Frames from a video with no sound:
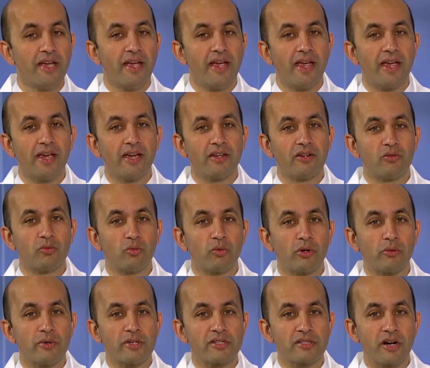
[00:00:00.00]
And where
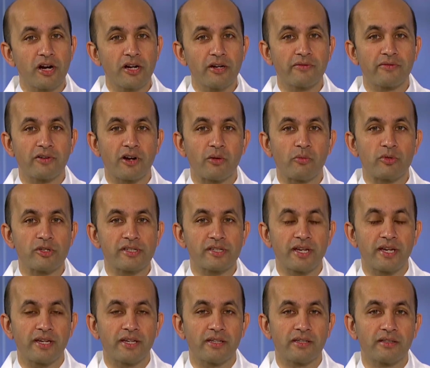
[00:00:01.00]
we started from was
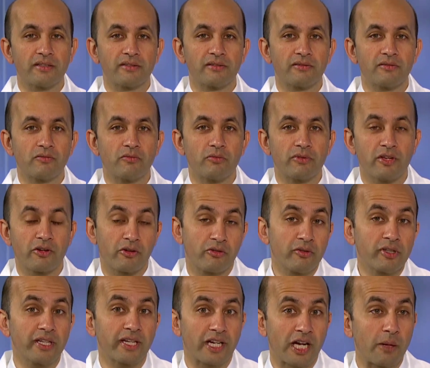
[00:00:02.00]
saying there were
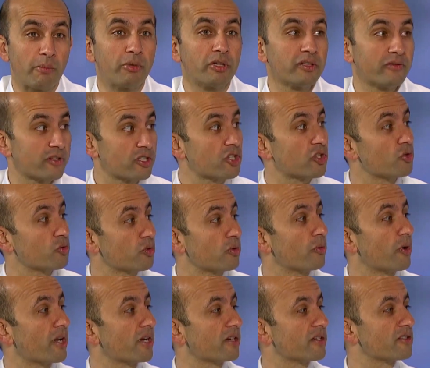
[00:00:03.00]
really a couple of issues we
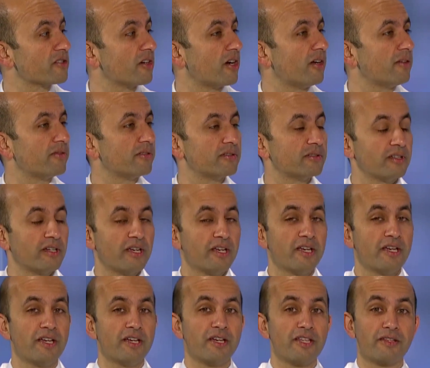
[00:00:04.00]
wanted to solve.
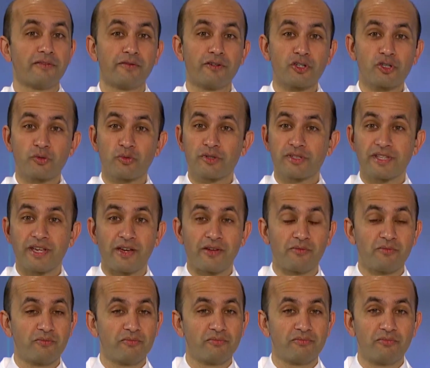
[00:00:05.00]
The first was
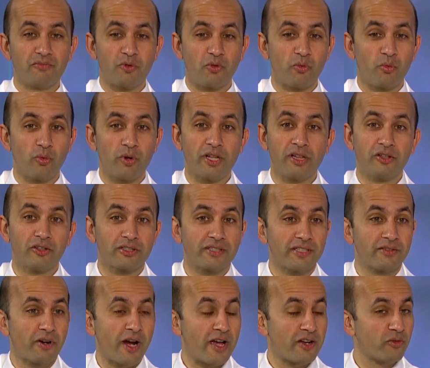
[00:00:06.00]
that we looked
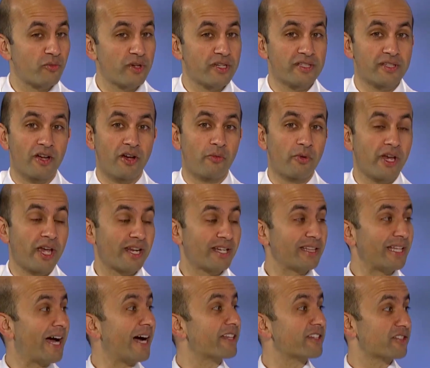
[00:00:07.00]
around and we saw we had
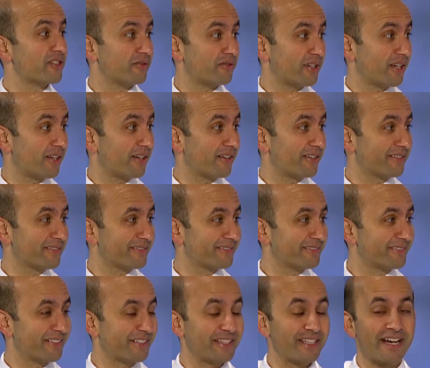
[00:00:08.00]
lots of data, mm
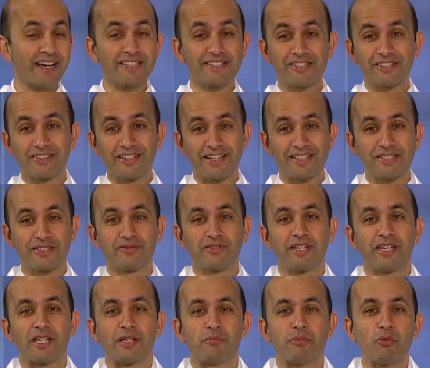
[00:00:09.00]
-hmm. lots and lots mm -hmm. of
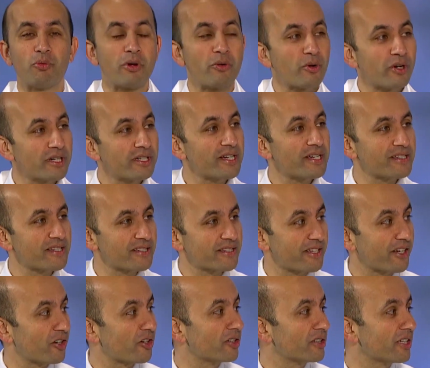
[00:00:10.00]
data, but we weren't
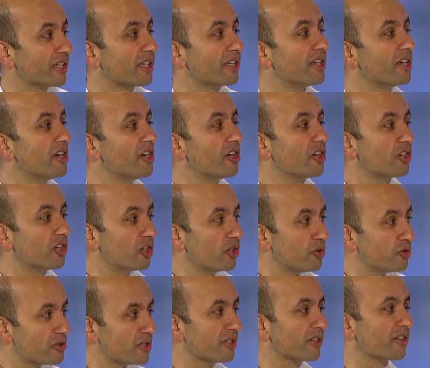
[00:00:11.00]
necessarily
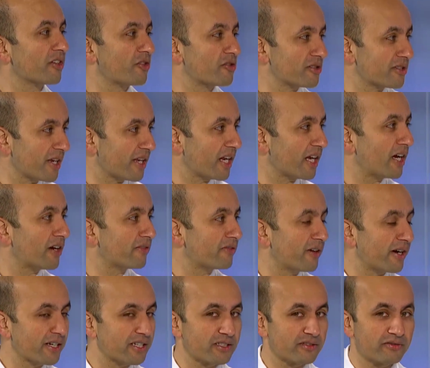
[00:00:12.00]
using those data mm-hmm.
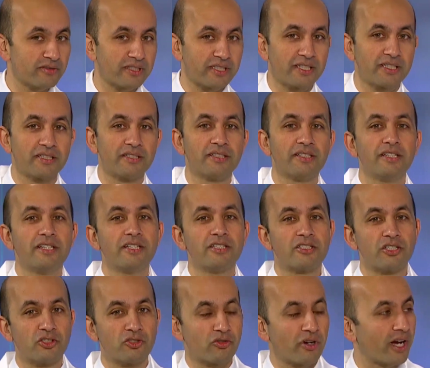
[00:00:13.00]
effectively
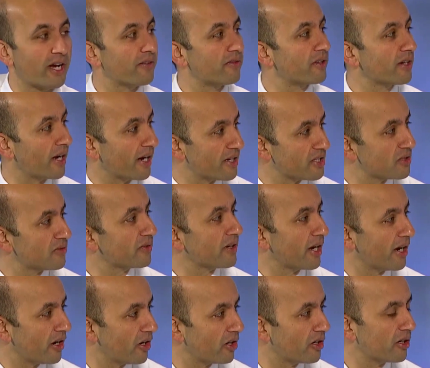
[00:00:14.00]
to drive the kinds of
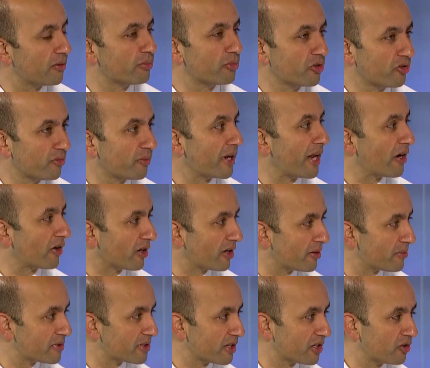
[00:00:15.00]
care improvement yes.
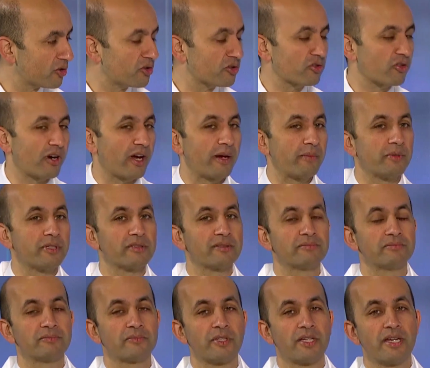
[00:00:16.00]
outcomes that you described.
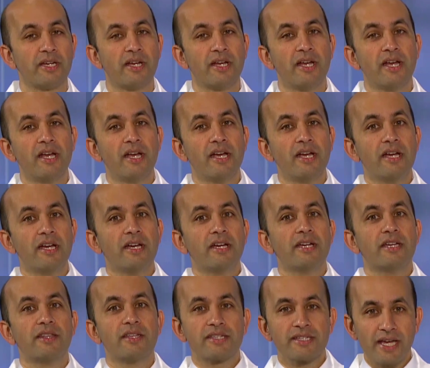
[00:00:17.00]

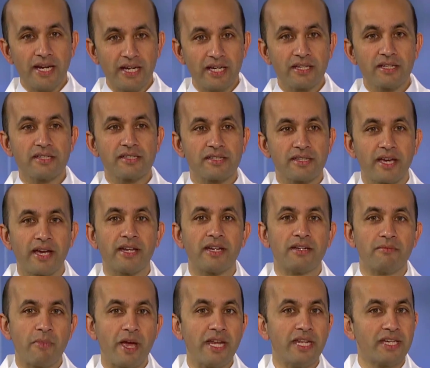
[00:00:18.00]
The second is that
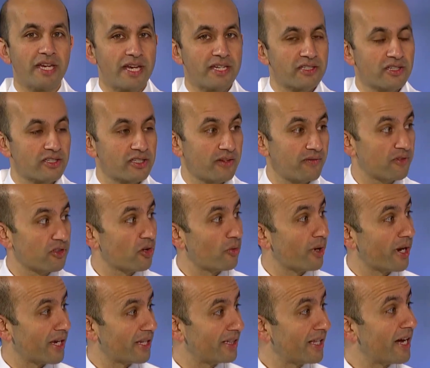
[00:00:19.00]
in many cases, even though we
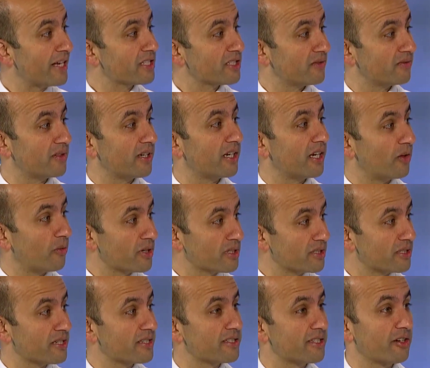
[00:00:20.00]
had lots of data, it
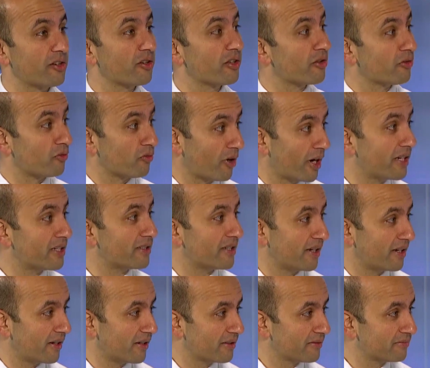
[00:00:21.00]
wasn't necessarily the right
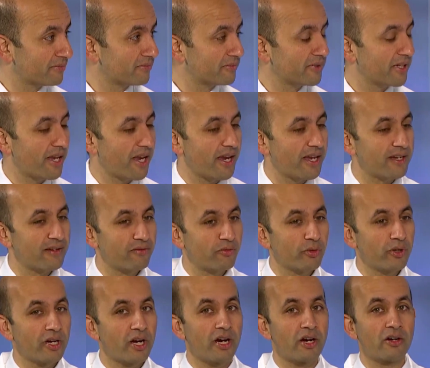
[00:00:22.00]
data. Mm-hmm. And if
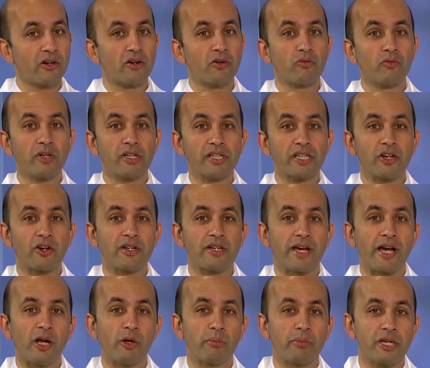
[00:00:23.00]
we are really going to
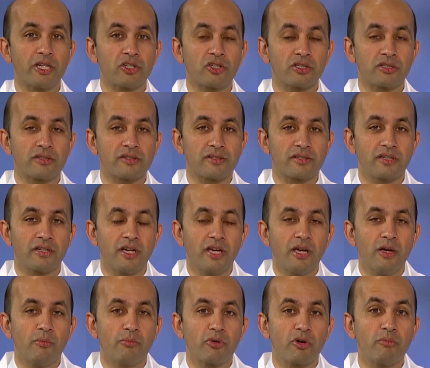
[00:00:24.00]
help patients
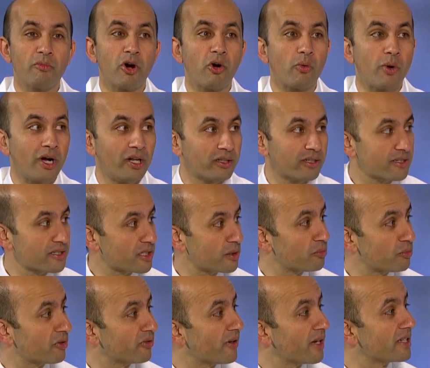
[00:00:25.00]
promote wellness and
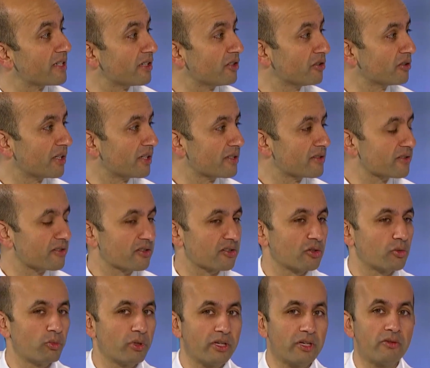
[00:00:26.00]
prevent illness, mm
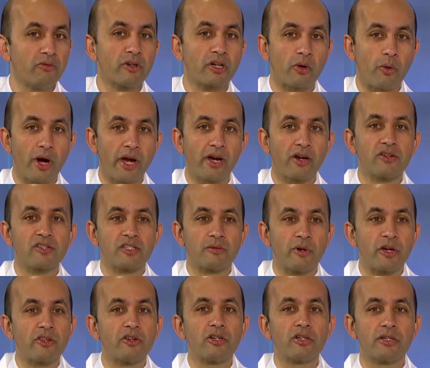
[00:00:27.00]
-hmm. we required some
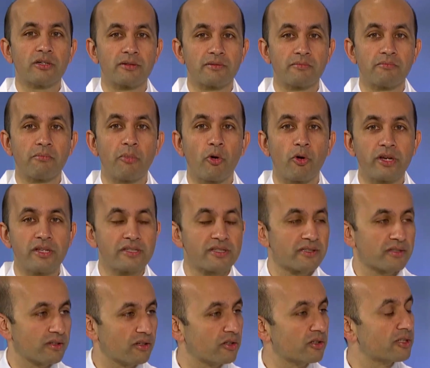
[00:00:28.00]
other
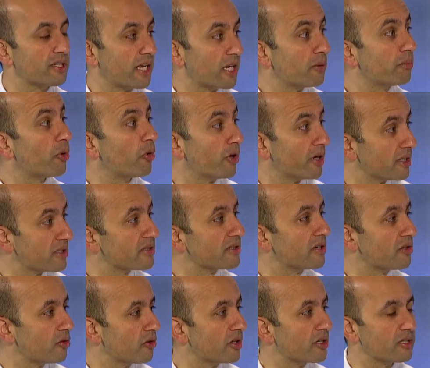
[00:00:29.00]
points or data points in
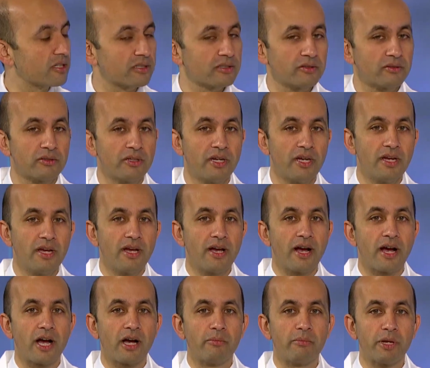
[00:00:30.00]
order to
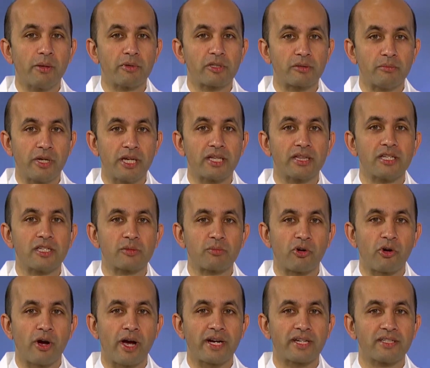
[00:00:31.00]
uh, be able to make these
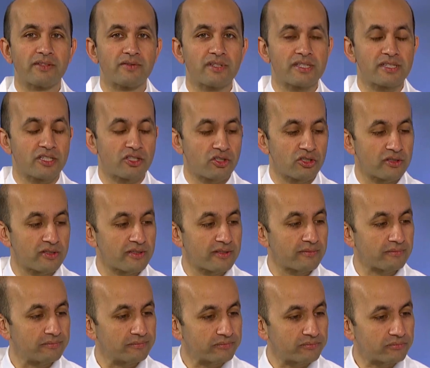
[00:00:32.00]
proactive decisions.
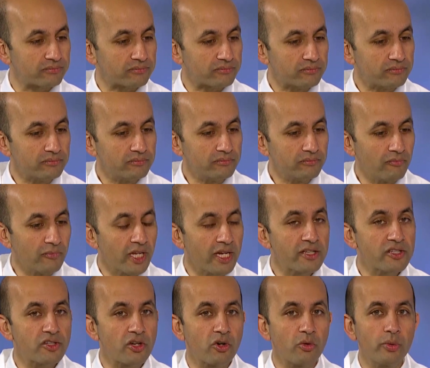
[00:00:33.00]
And
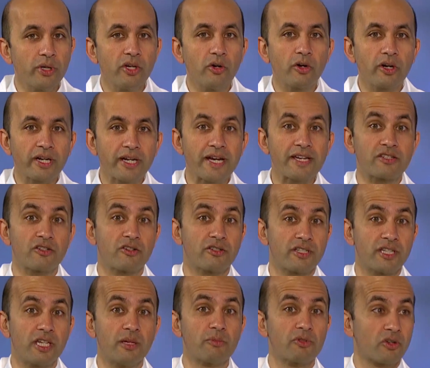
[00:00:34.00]
so we organized our
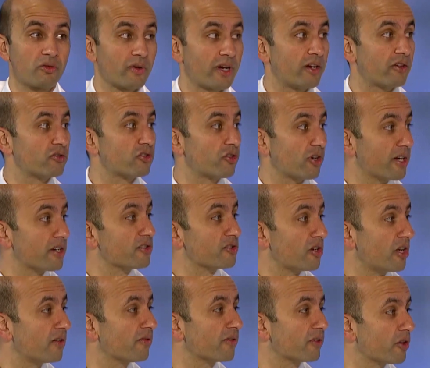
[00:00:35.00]
teams around trying to
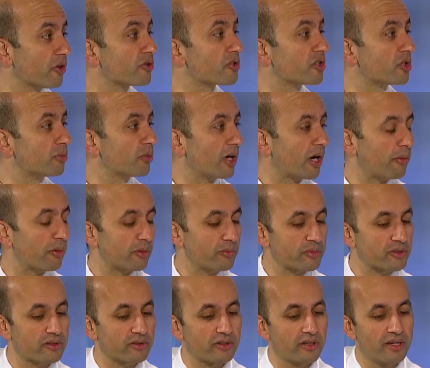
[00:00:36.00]
solve for those two
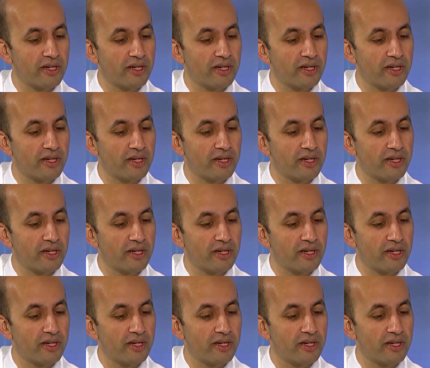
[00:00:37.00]
problems.